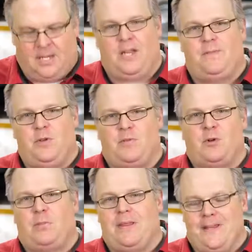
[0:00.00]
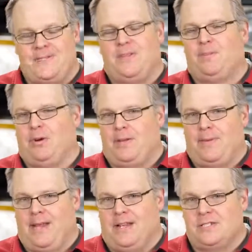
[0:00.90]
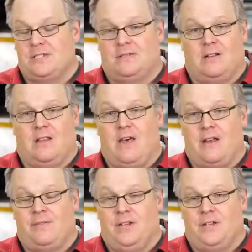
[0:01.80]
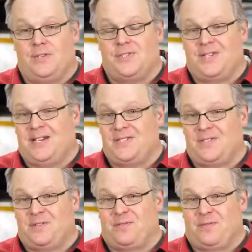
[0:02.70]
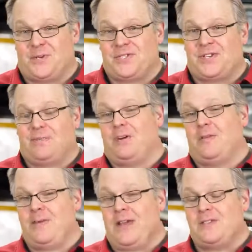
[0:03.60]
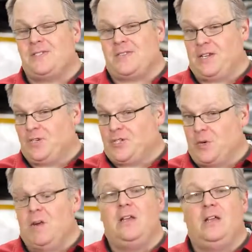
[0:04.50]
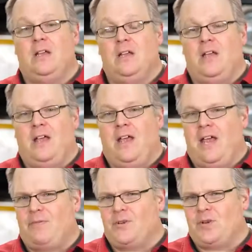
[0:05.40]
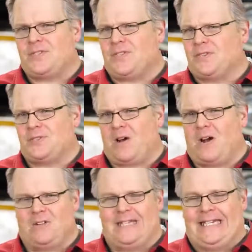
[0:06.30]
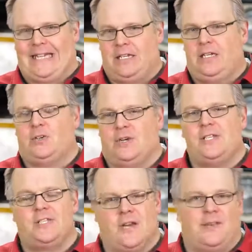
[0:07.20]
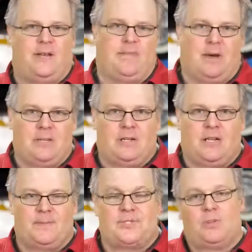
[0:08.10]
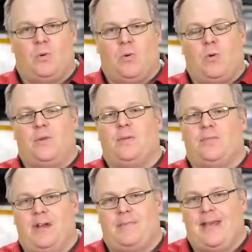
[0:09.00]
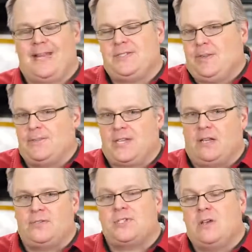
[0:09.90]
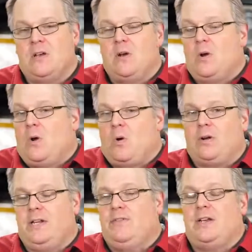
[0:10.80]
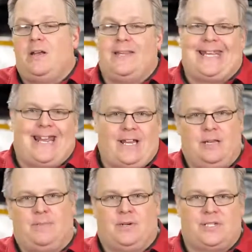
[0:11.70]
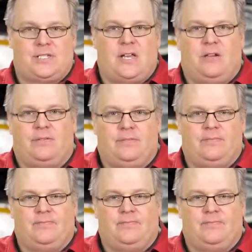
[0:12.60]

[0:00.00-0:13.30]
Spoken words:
If you've replaced the brake pads on a lot of vehicles and it's the first set of brake pads that you're doing, ever notice there's hardly any grease on the abutment clips or the brake pads themselves, or even on the caliper itself?